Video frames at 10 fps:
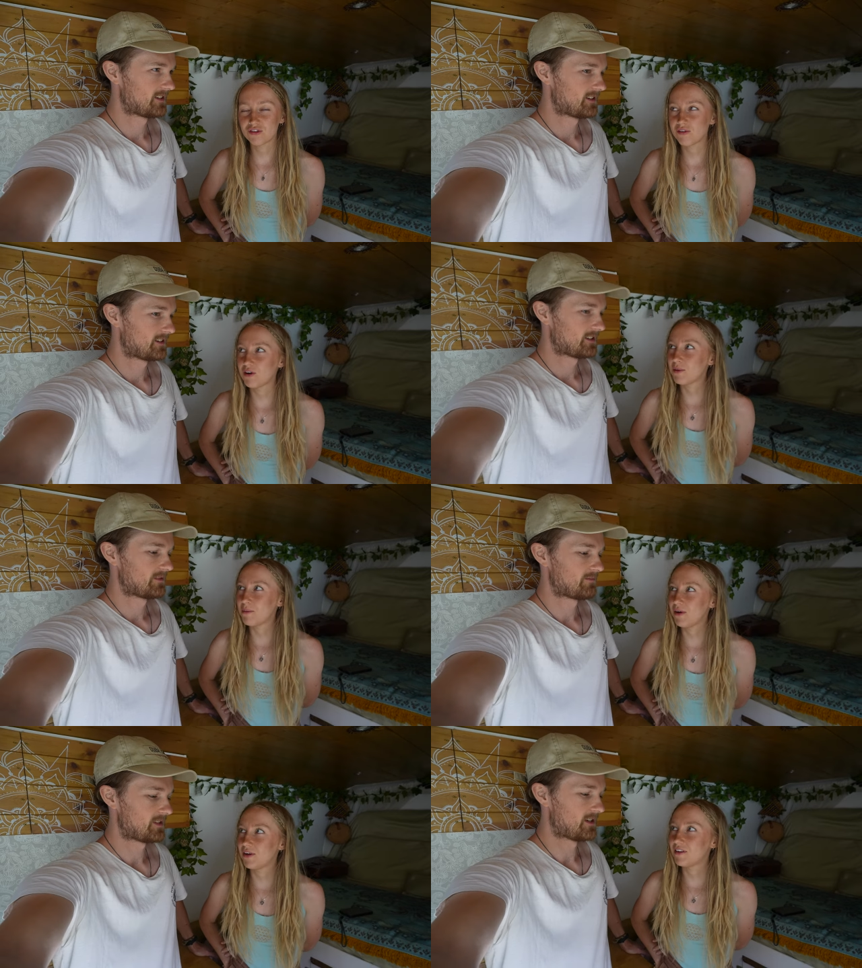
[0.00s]
Speaker 1: surrounded by
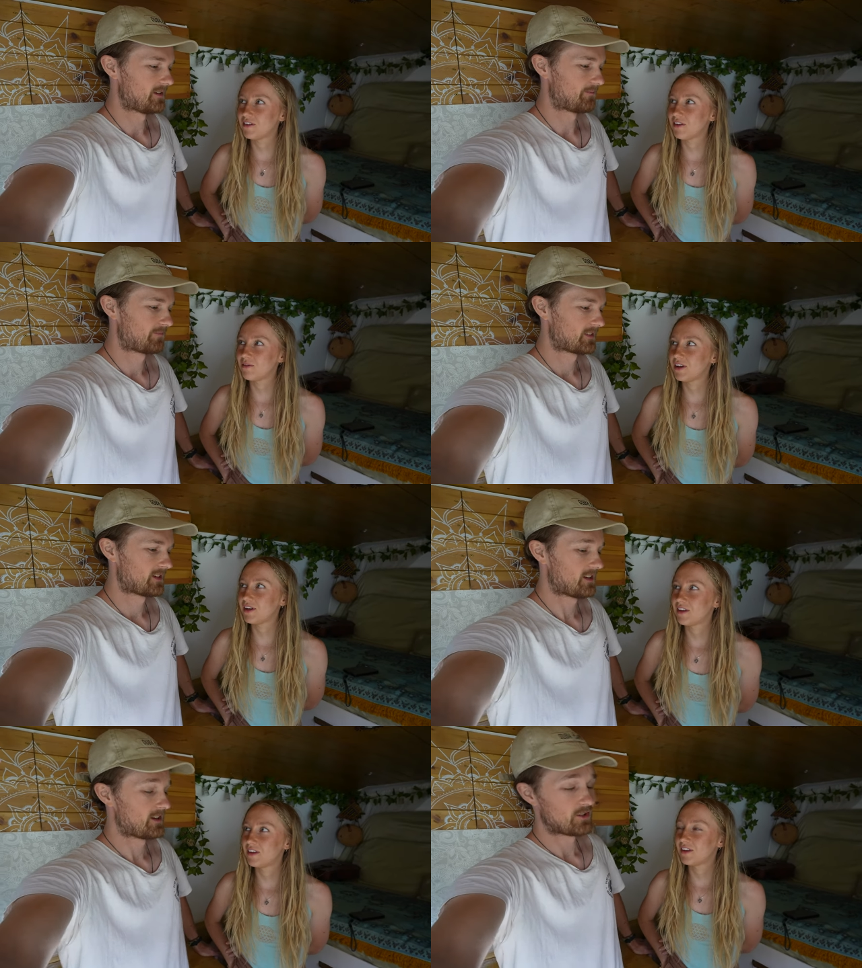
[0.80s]
mountains, yeah. aren't we?
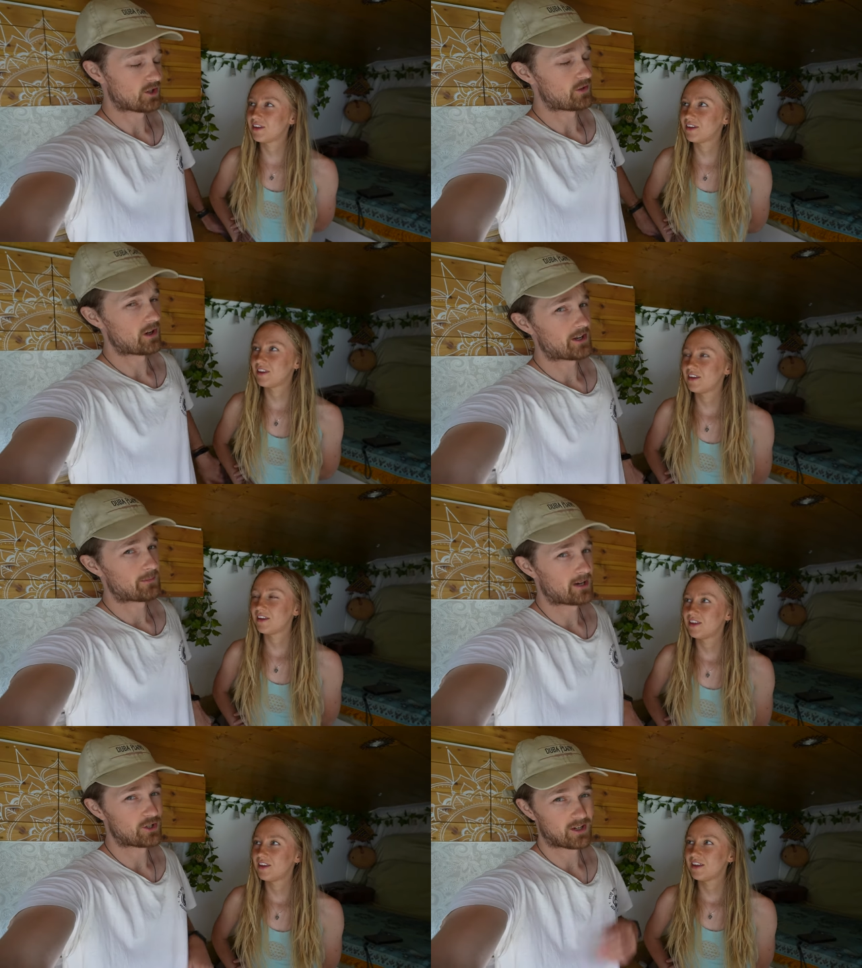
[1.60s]
Speaker 2: So if you're on a
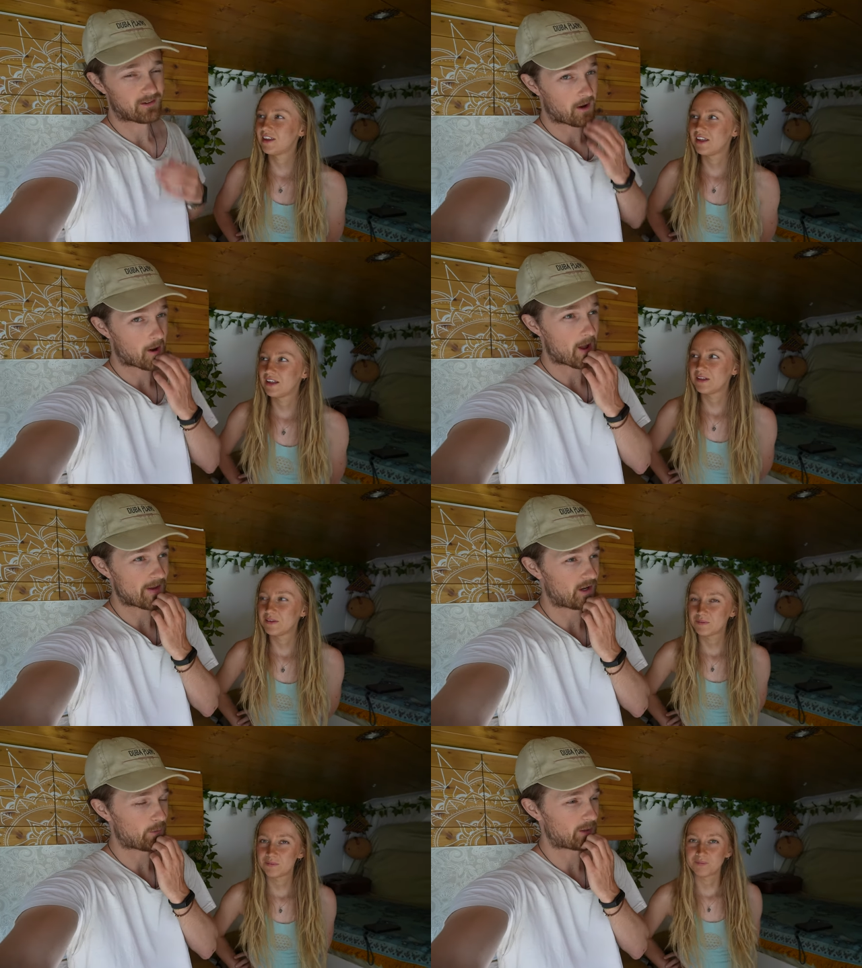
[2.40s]
budget and
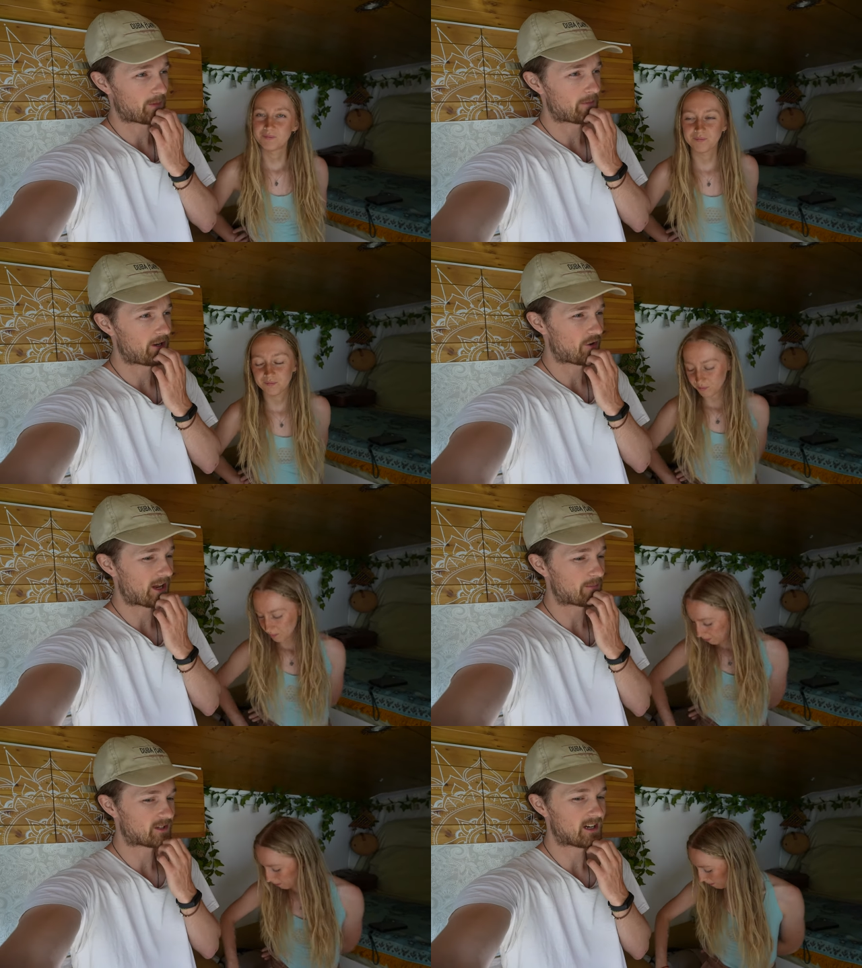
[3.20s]
you don't want to spend money on
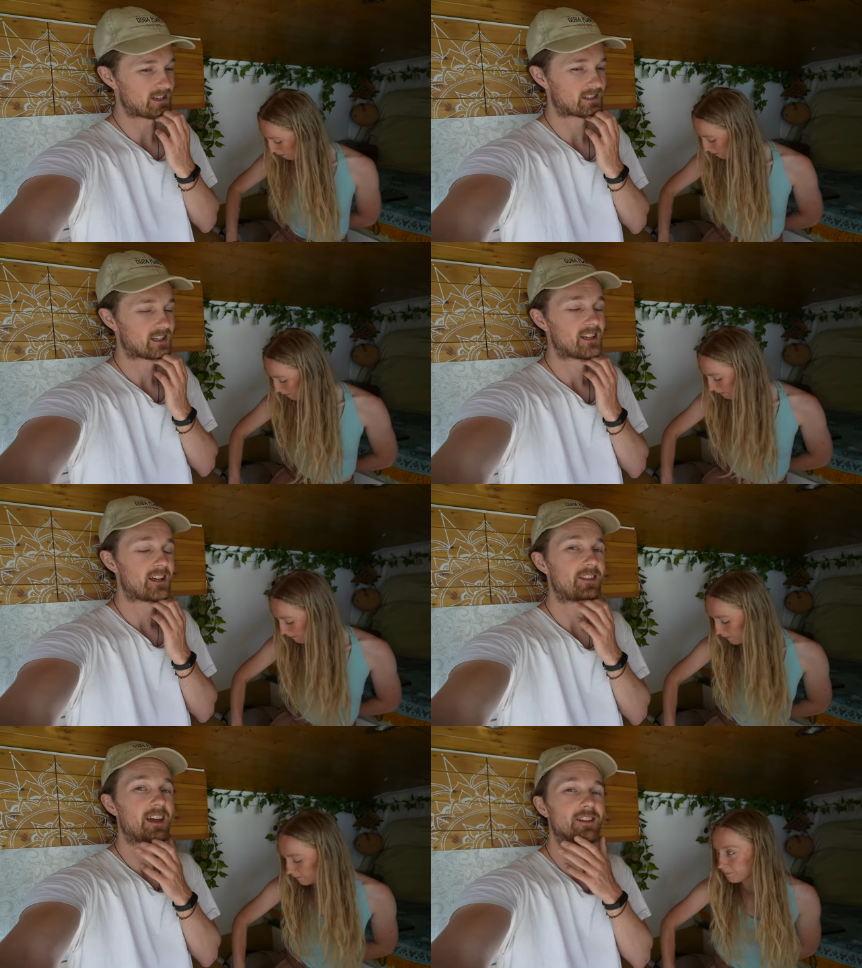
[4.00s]
campsites,
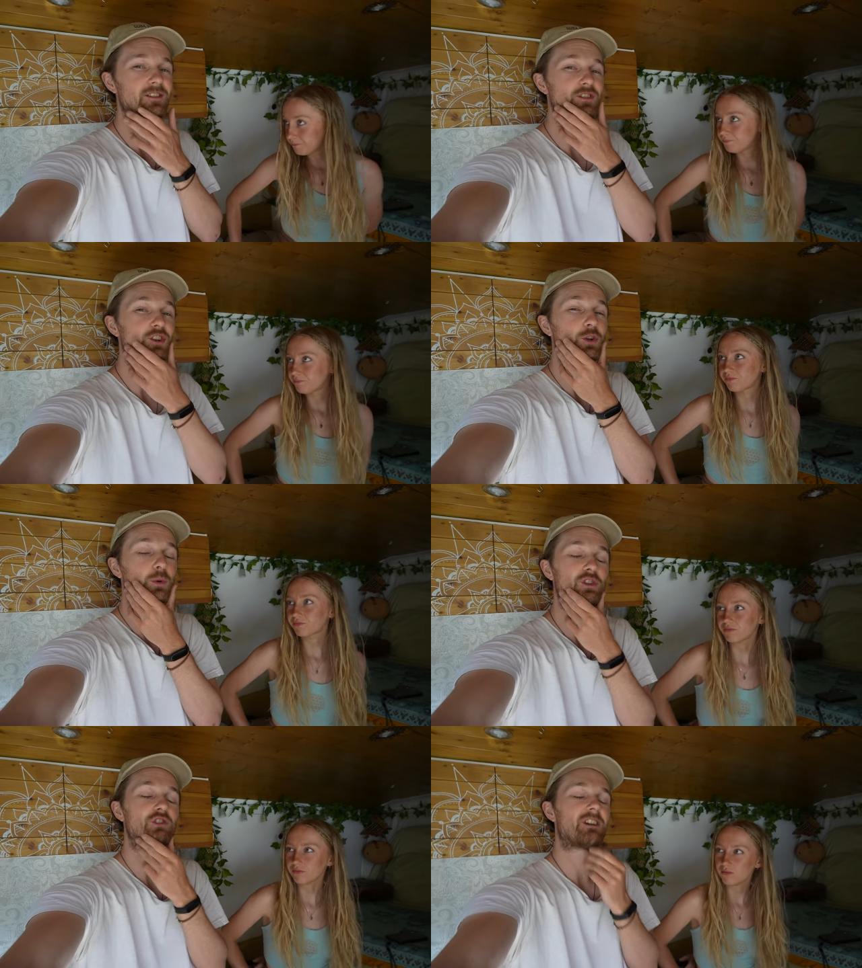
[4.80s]
then you can
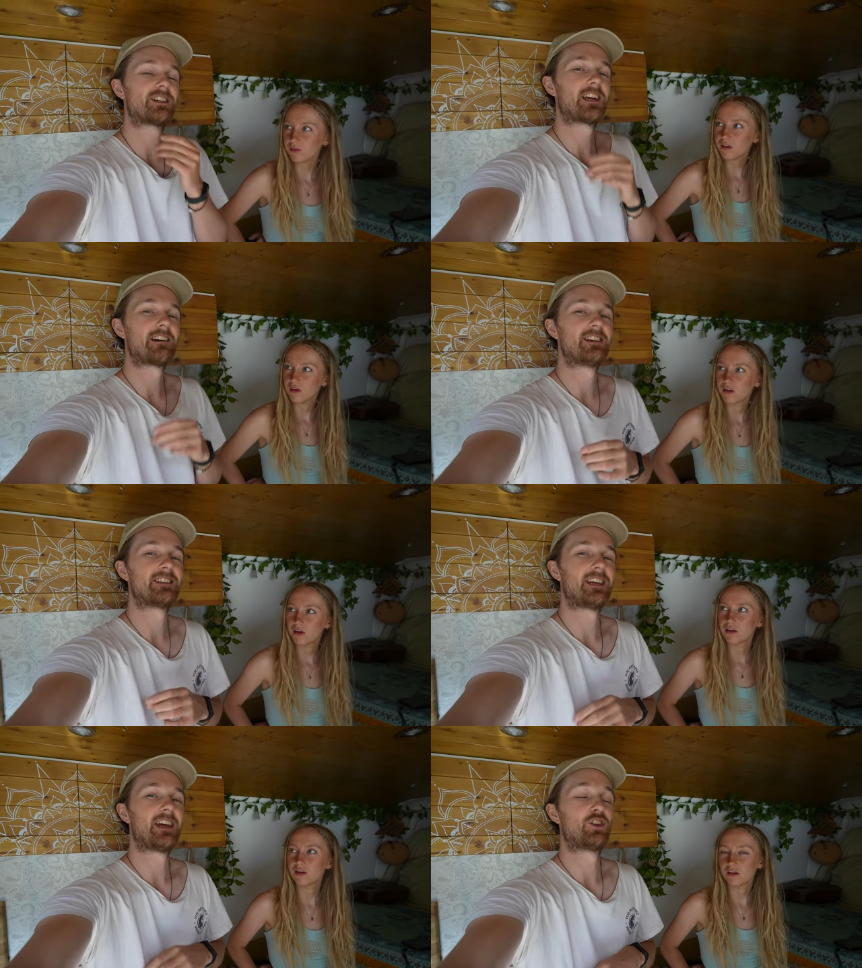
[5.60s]
always use rest areas
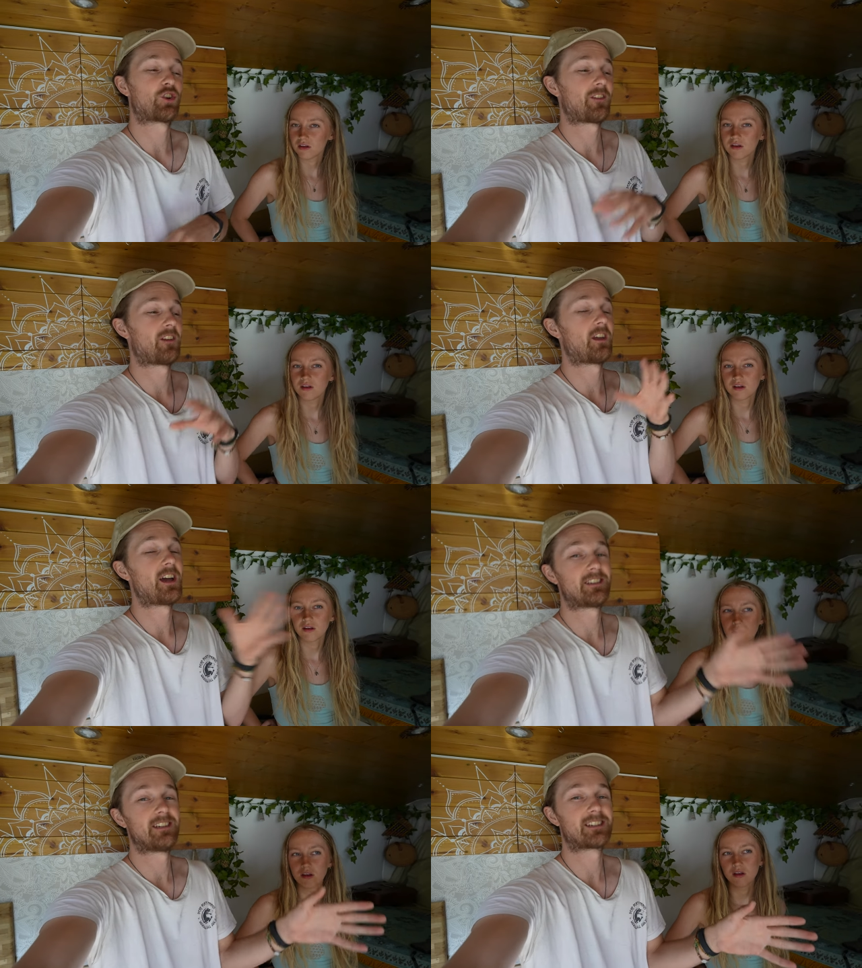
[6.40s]
here. You're not going to have the
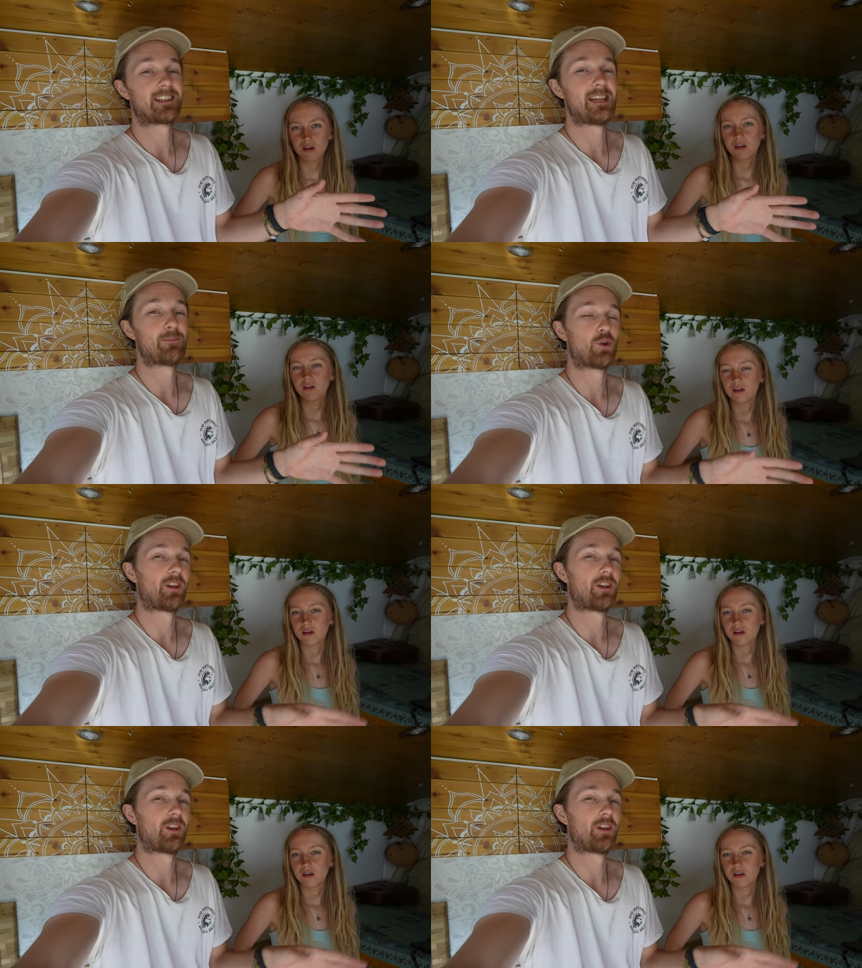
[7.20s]
nicest sleep or